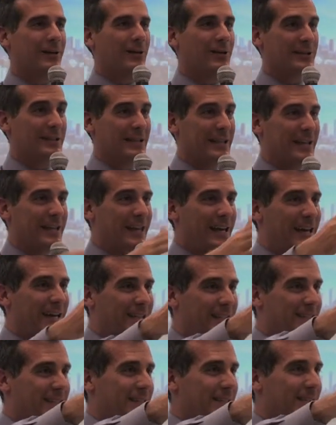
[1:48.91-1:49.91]
los
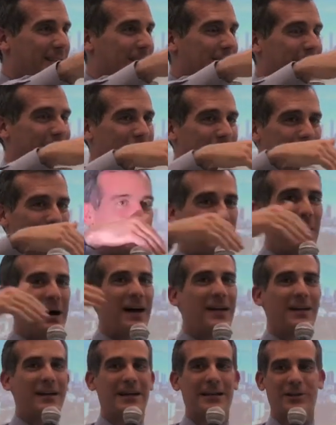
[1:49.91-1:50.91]
líderes, los
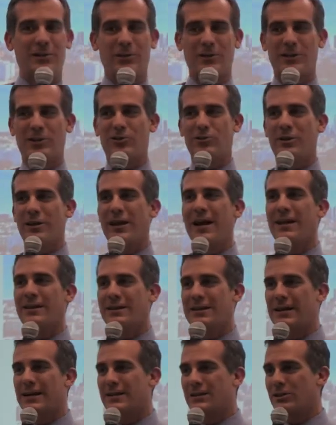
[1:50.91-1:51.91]
padres, los
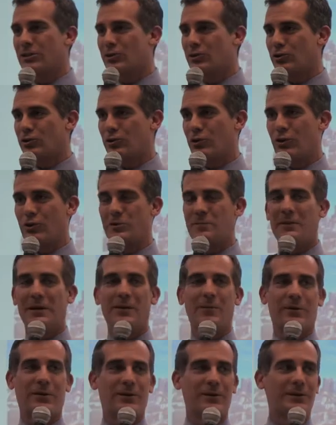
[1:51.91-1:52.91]
estudiantes, todos los
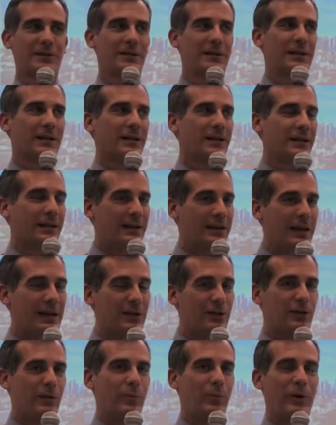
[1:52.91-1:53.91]
miembros.
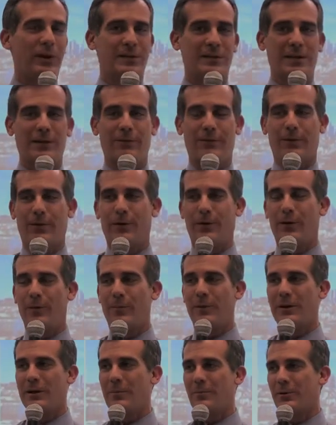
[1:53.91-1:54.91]
Thank you to Puente for
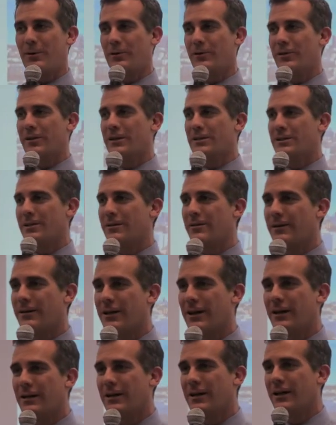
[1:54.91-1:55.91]
opening up your learning center
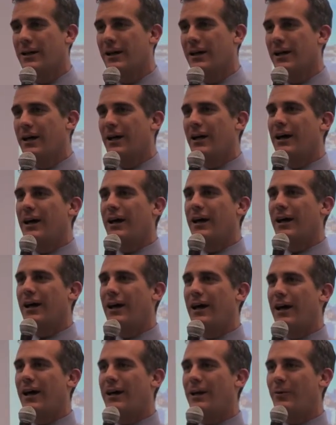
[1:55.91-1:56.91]
again.
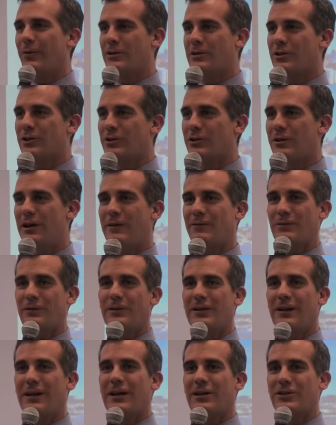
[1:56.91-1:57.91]
And I wasn't sure after
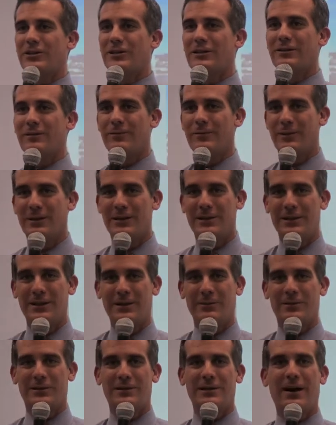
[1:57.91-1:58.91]
an election, when a
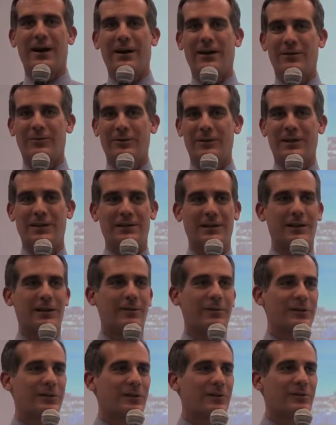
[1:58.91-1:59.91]
city was tired, when they said
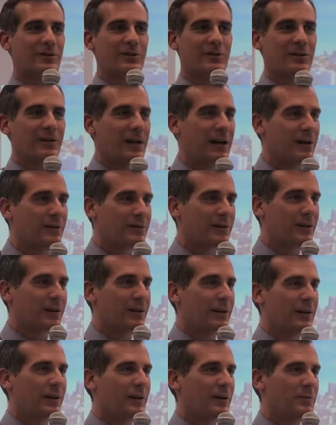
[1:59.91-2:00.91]
there was no turnout,
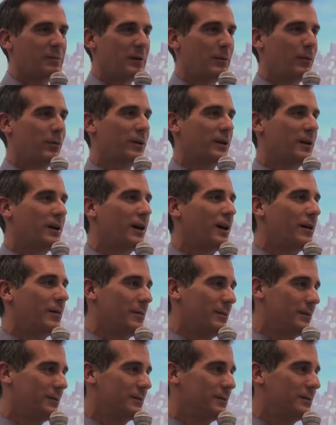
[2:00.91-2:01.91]
that people would come.